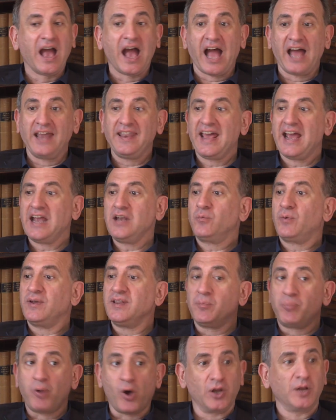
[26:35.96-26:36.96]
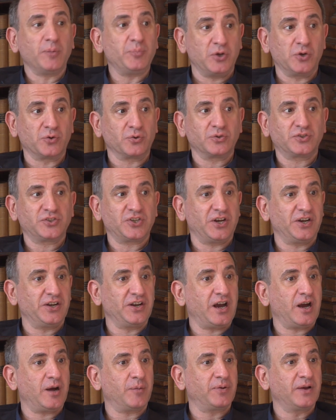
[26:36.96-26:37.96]
And then when the Politburo turn
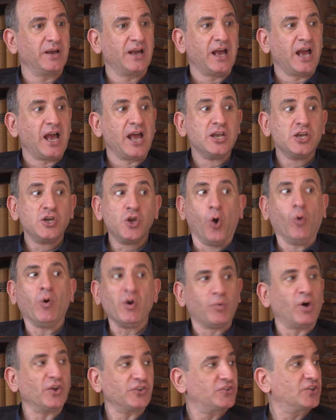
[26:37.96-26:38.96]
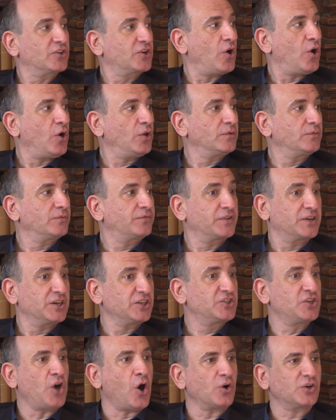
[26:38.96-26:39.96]
up, no one wants to call for a
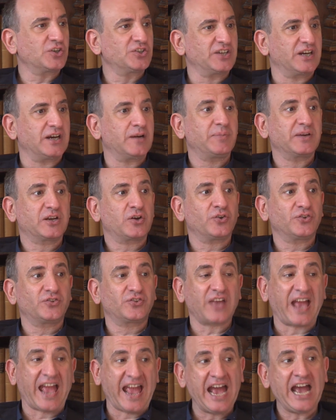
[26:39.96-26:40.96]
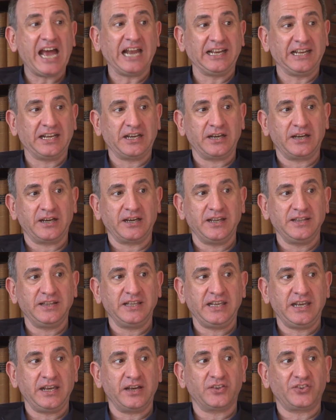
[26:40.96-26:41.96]
doctor because earlier in the
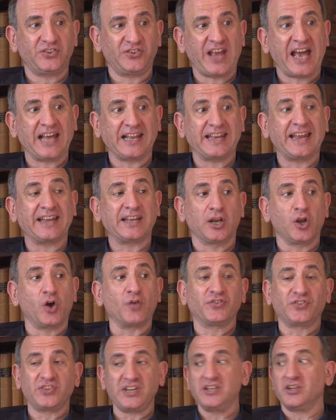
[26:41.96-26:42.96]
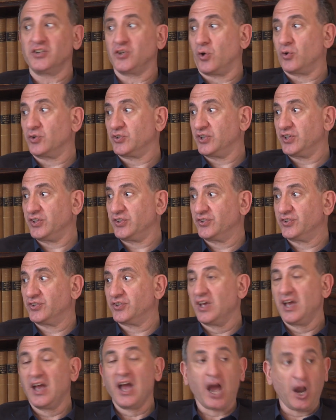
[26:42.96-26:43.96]
year, Stalin had a lot of senior
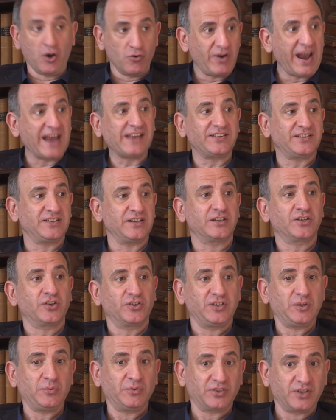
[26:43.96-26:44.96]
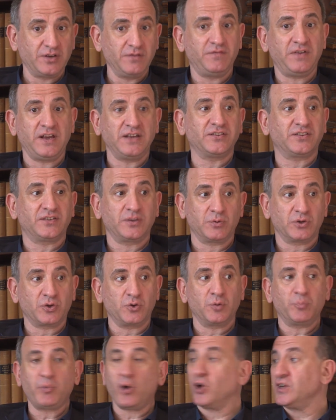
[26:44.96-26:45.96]
doctors arrested because he was convinced they were
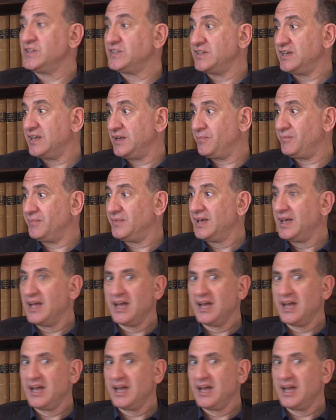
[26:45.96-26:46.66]
going to poison him.